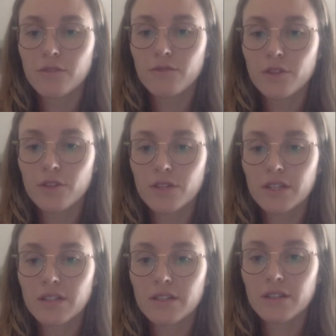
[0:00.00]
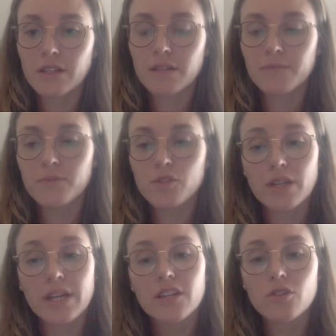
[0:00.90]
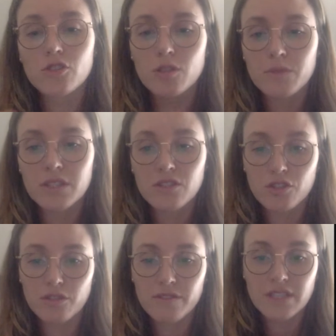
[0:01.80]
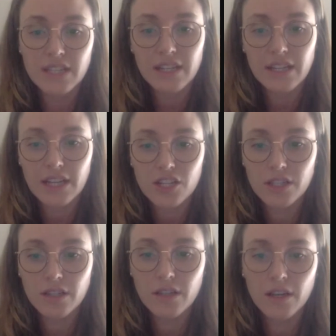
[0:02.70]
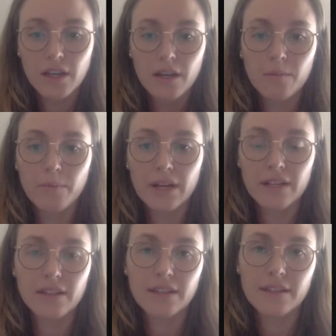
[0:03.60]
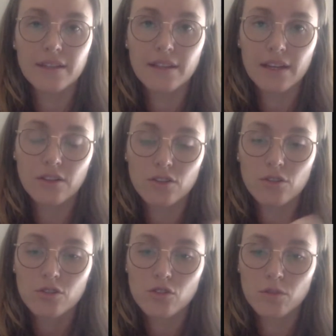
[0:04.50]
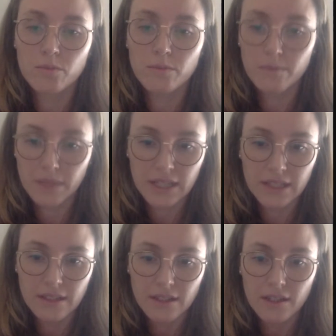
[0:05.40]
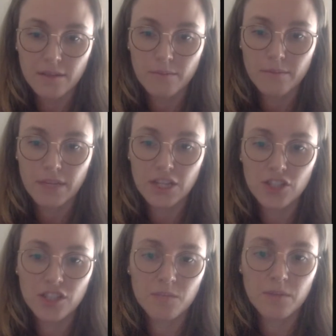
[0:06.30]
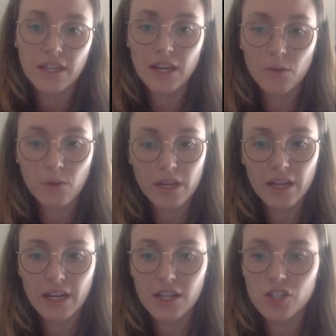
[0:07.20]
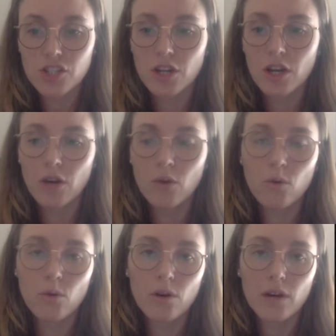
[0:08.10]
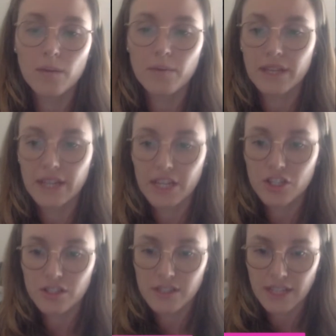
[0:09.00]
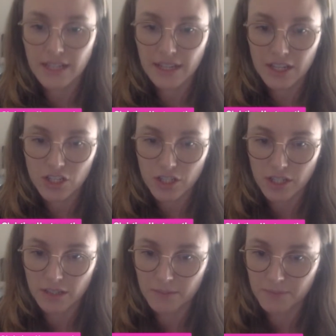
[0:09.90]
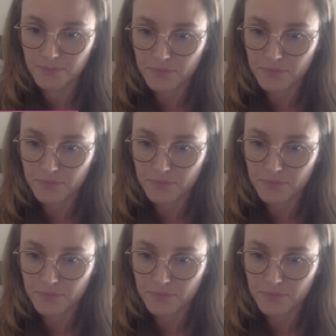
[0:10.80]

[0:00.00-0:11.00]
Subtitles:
so there can also be server-side caching, but that could also mean HTTP gateway cache or application-side caching